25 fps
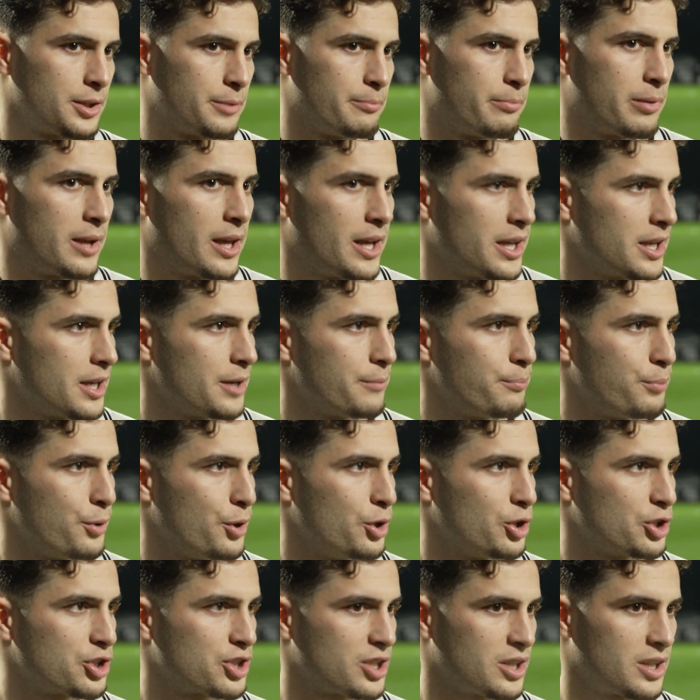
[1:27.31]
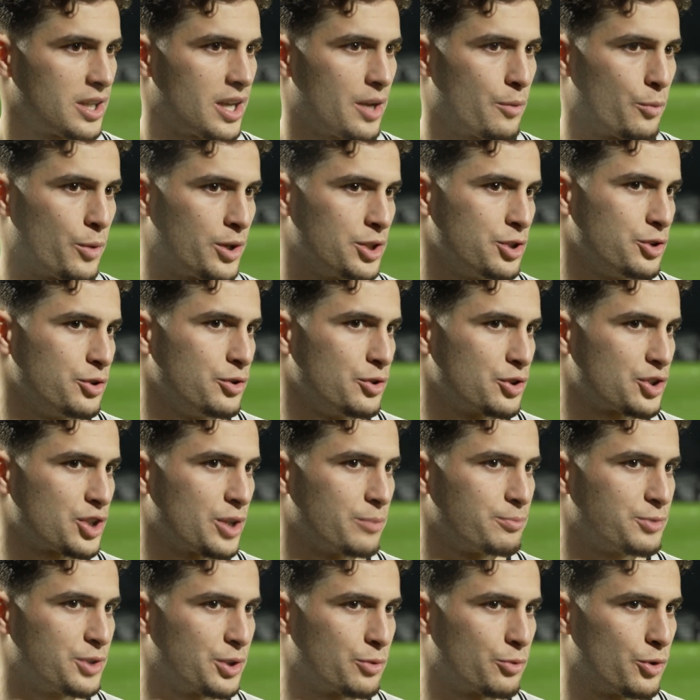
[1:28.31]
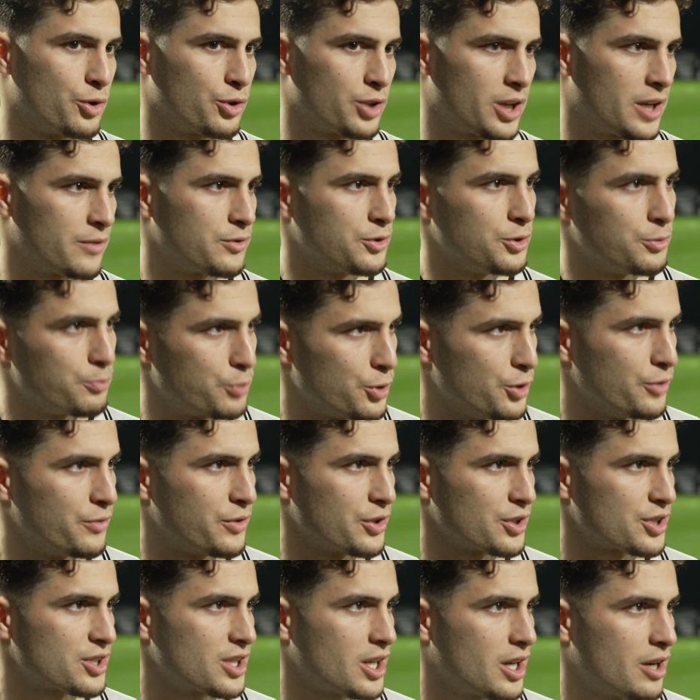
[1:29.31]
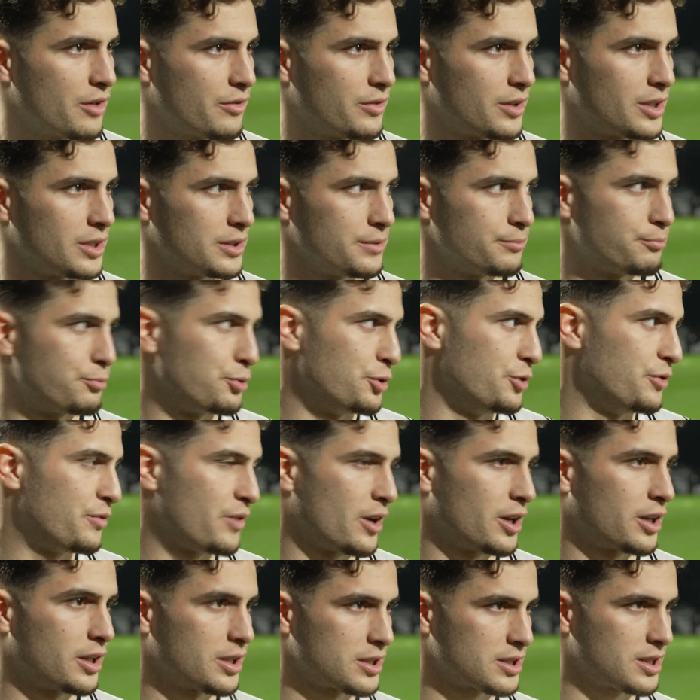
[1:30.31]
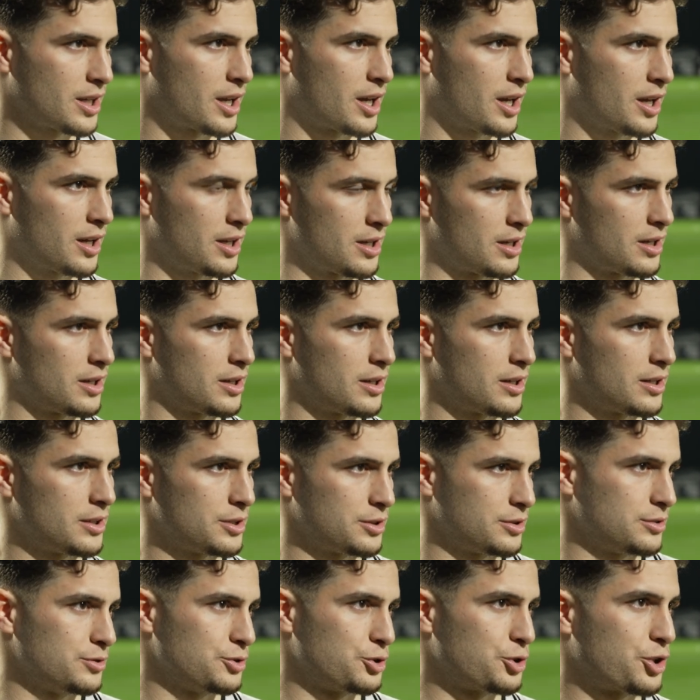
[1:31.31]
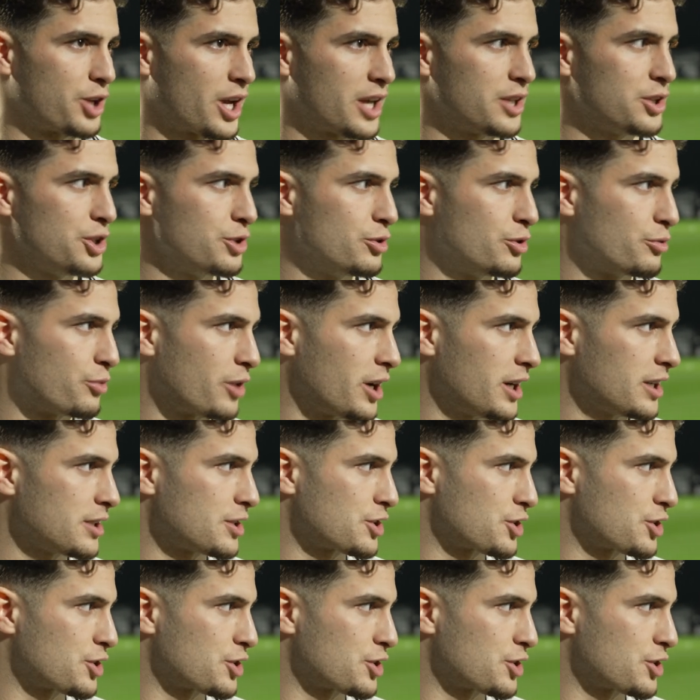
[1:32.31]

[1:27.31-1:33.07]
player person that when you do something wrong, you have to prove yourself and prove others that you can do it right.